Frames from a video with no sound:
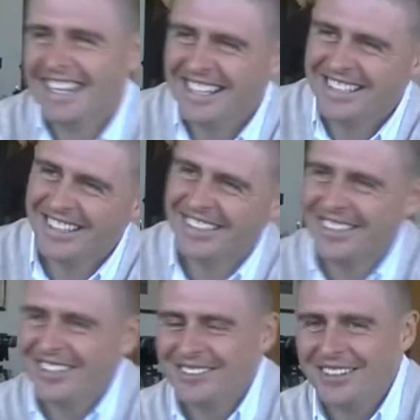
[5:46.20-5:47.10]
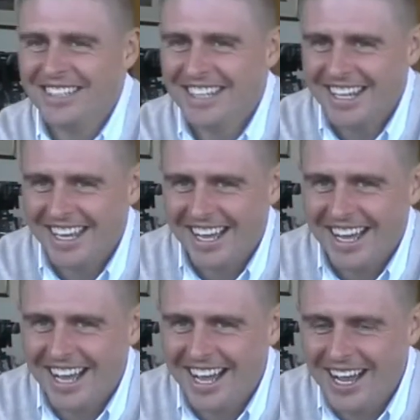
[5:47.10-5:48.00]
He's not the only one.
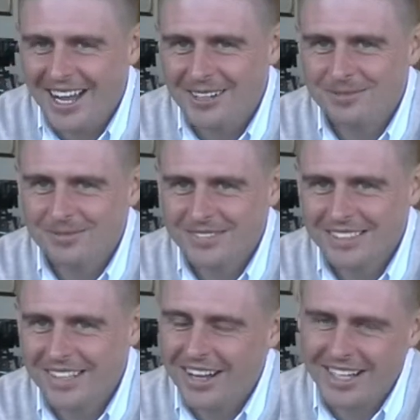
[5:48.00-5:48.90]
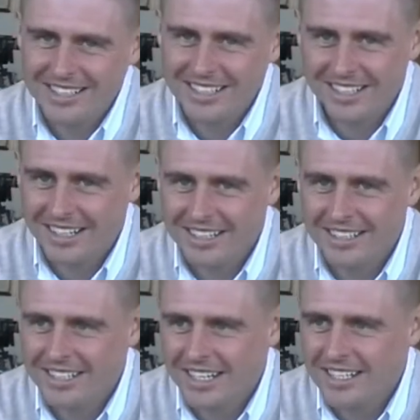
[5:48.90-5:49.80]
No, as I say,
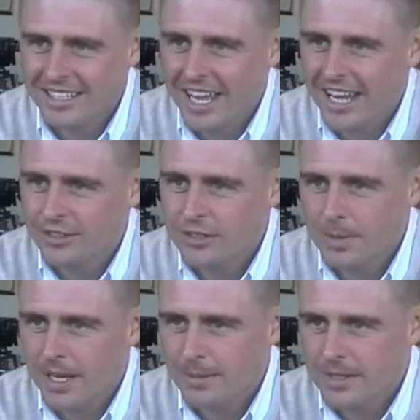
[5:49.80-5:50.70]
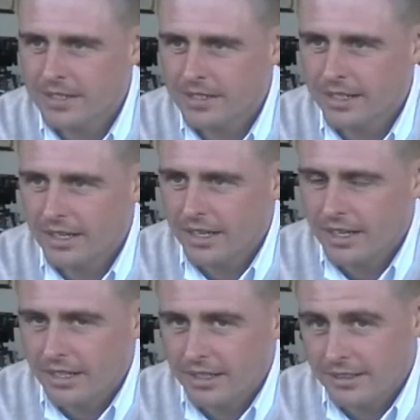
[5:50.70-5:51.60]
listen, it's there. It does a purpose.
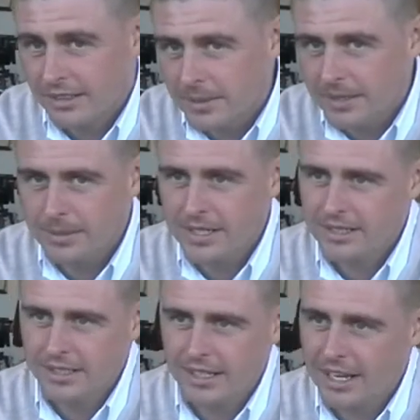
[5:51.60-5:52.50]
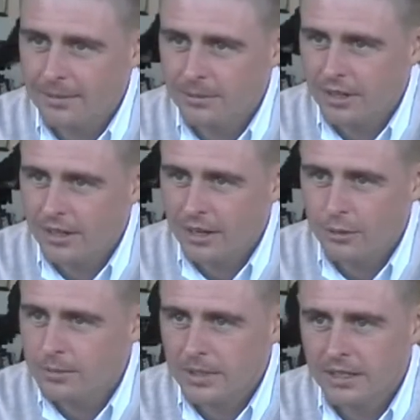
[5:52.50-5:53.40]
I mean, basically, I
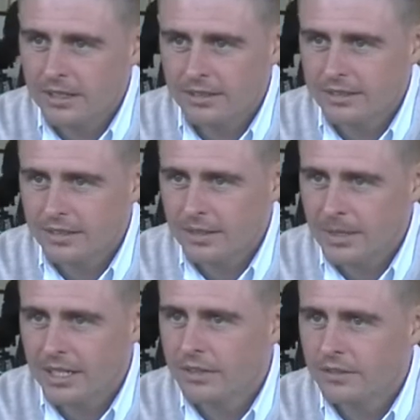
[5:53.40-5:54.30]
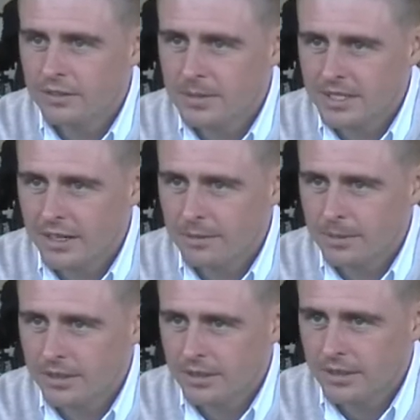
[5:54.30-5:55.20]
wouldn't be a big lover of it myself,
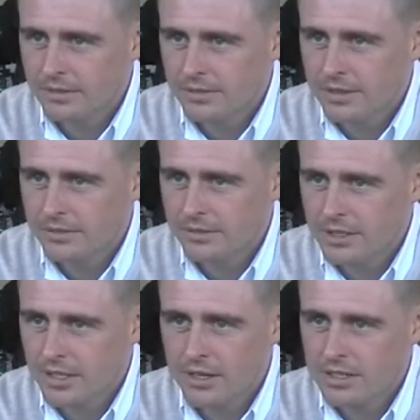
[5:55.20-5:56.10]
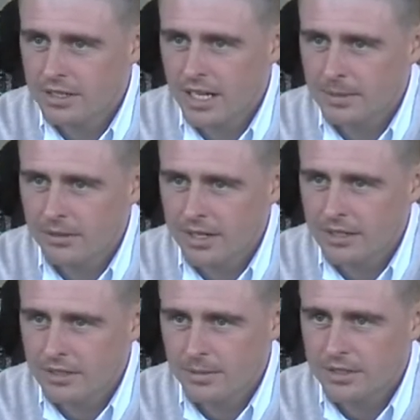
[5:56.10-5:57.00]
but if this horse is there to be
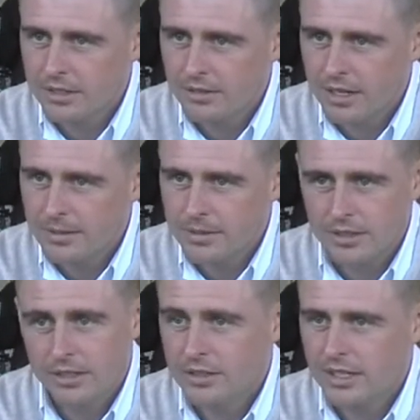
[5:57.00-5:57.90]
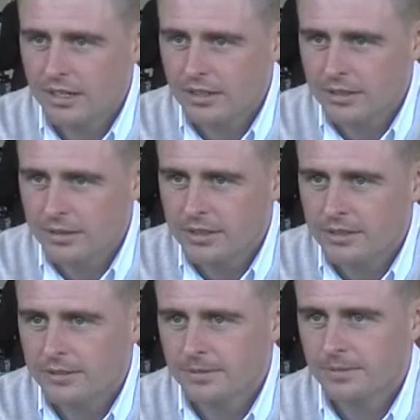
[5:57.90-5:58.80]
ridden, someone's going to ride them, so you just get on and do it.